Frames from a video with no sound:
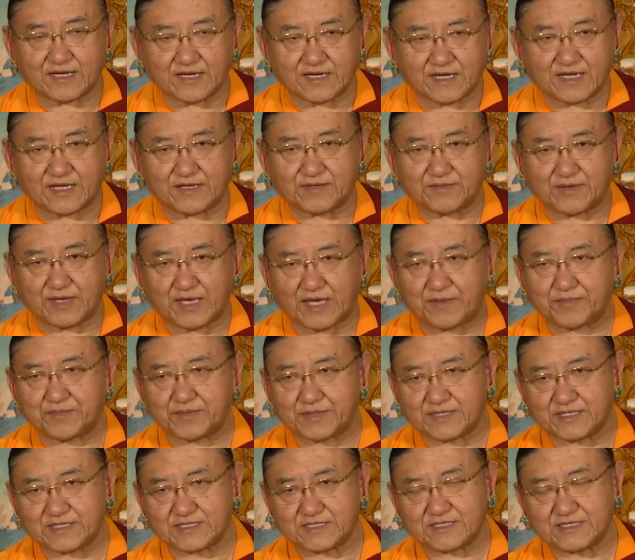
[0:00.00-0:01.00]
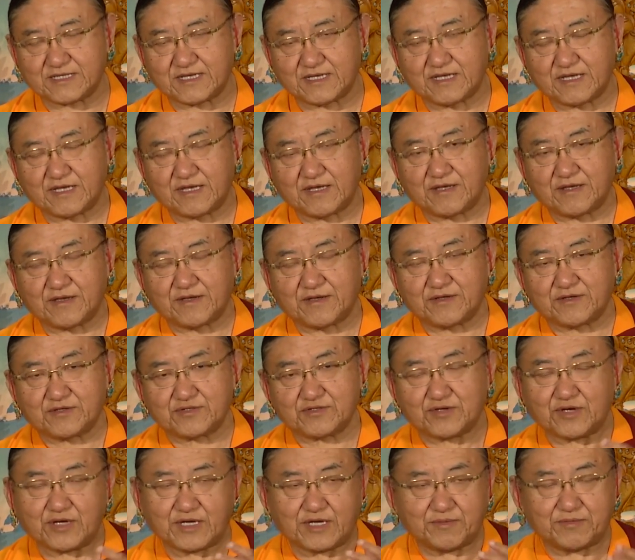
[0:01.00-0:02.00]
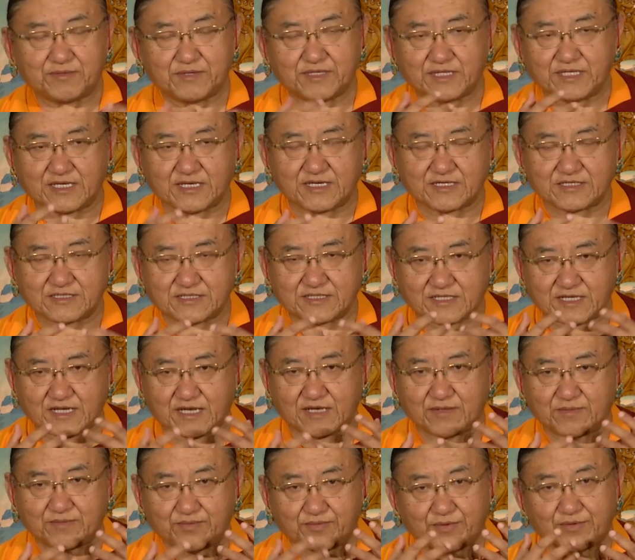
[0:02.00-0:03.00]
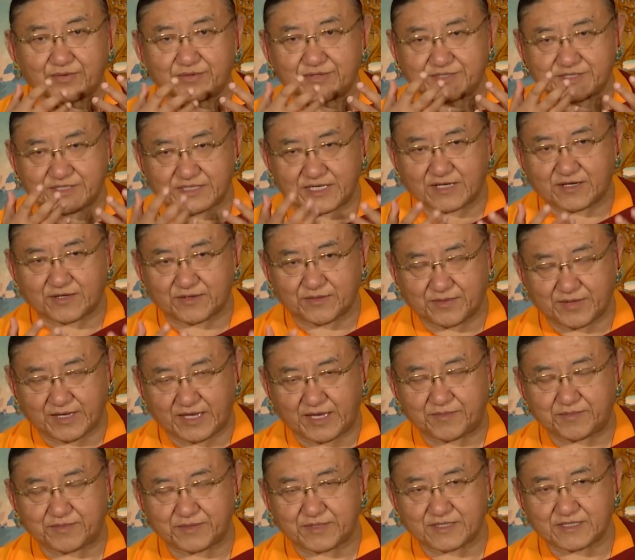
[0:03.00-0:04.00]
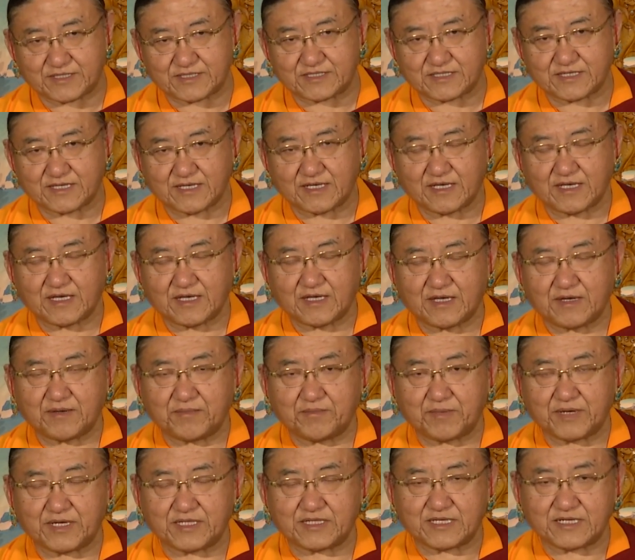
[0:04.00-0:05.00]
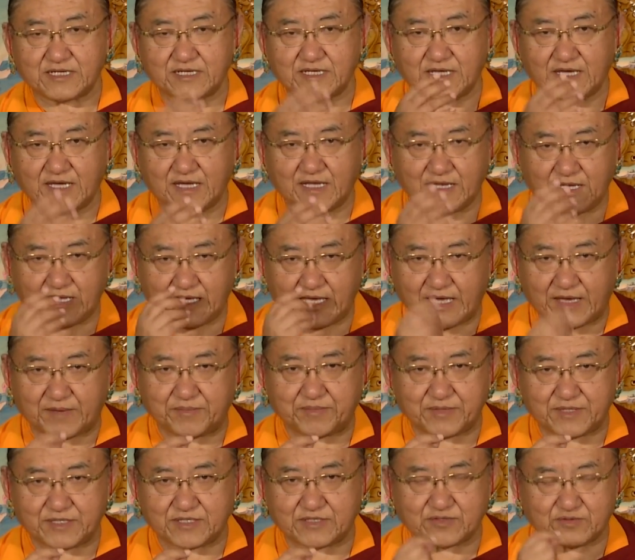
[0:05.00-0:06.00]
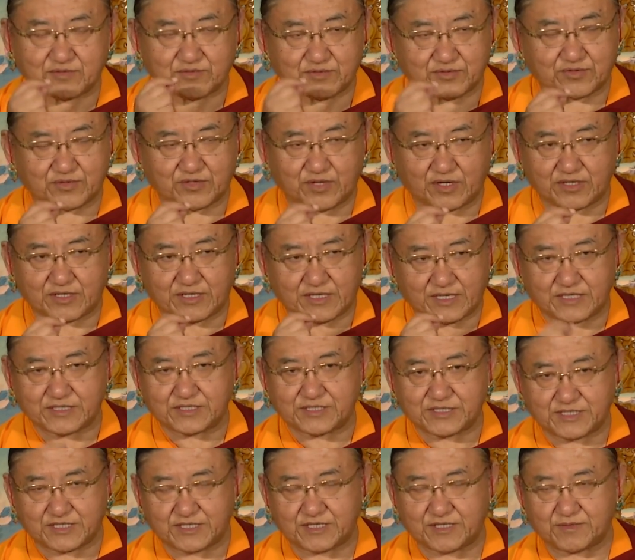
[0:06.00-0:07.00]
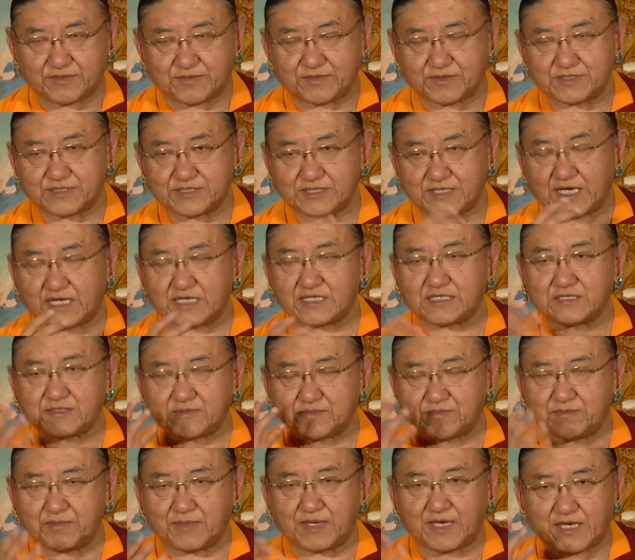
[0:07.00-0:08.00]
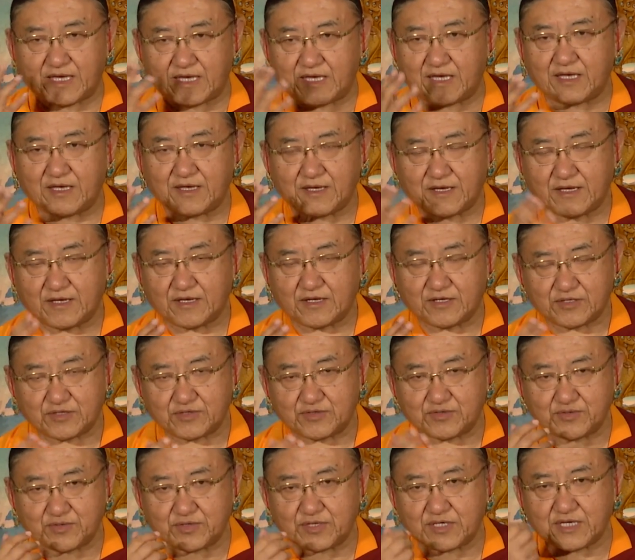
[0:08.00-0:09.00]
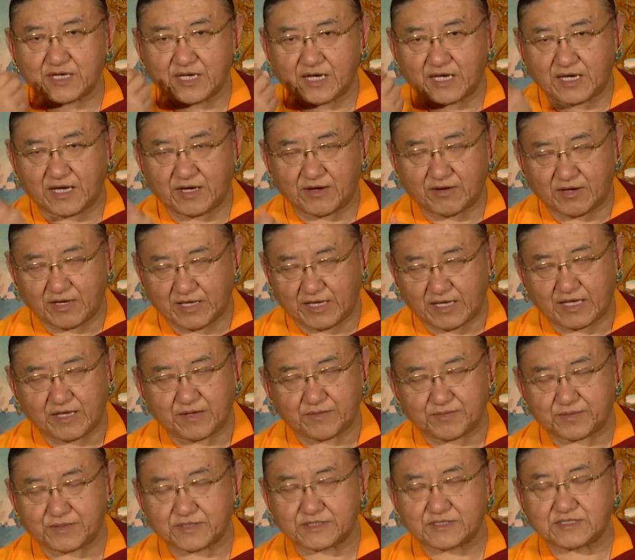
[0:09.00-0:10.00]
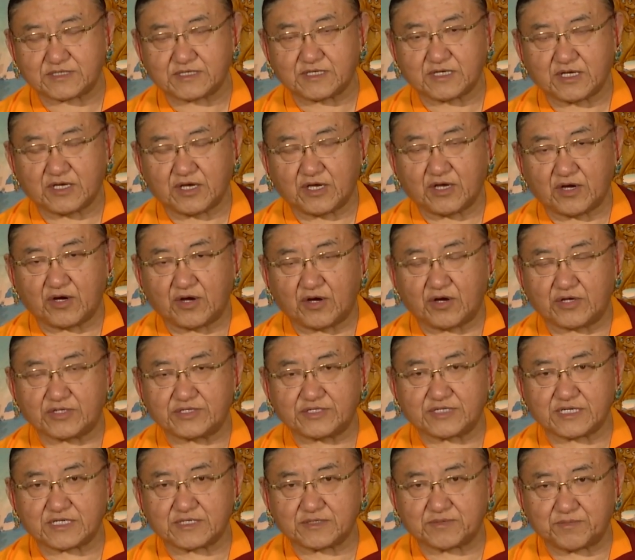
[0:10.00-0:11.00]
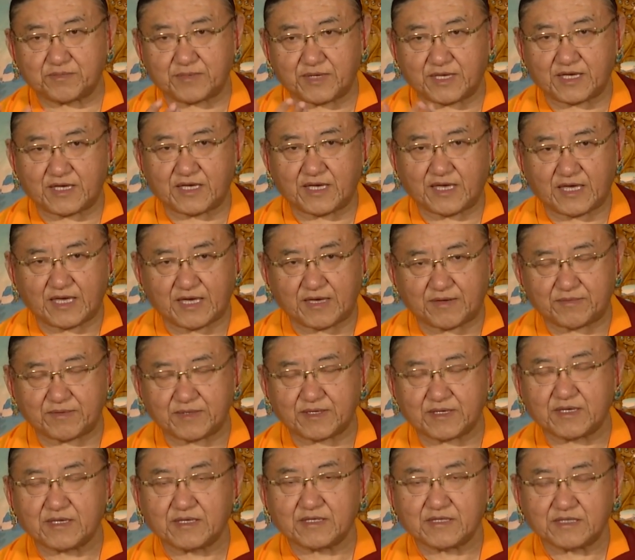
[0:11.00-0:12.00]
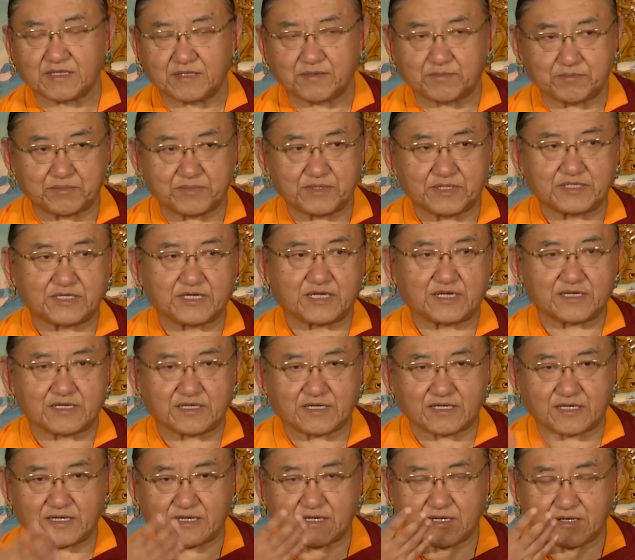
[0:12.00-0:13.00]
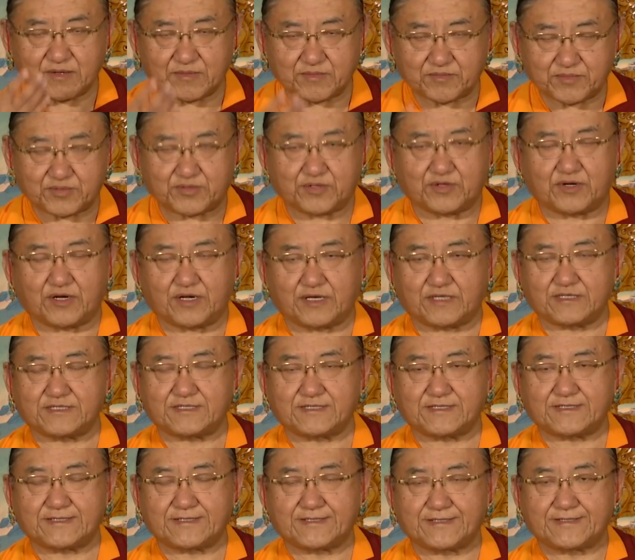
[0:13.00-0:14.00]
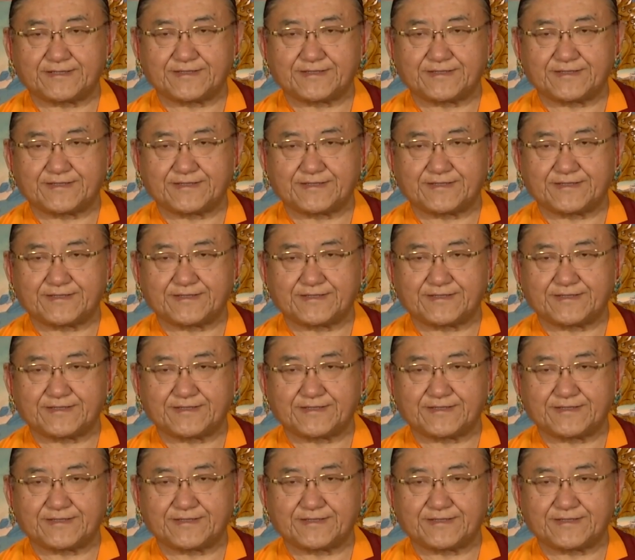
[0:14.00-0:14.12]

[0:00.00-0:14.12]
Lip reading: kind of happiness. So everything is done for the sake of happiness. But the real happiness could not achieve just mere doing our efforts or just mere having the material progress.